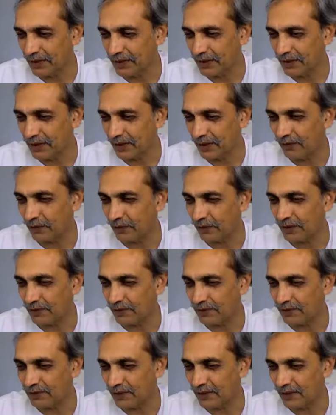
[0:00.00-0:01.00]
And now I'm
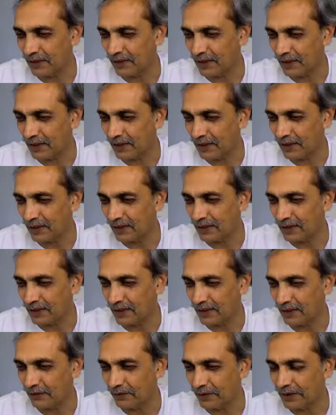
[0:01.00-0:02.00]
going
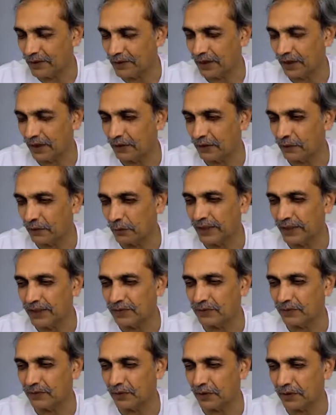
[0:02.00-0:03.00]
to I'll wait
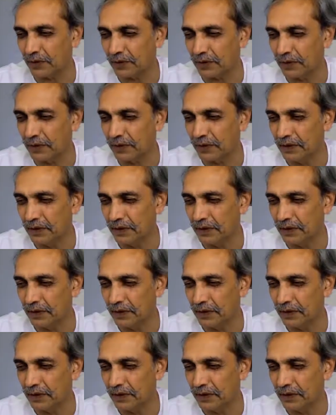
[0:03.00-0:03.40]
for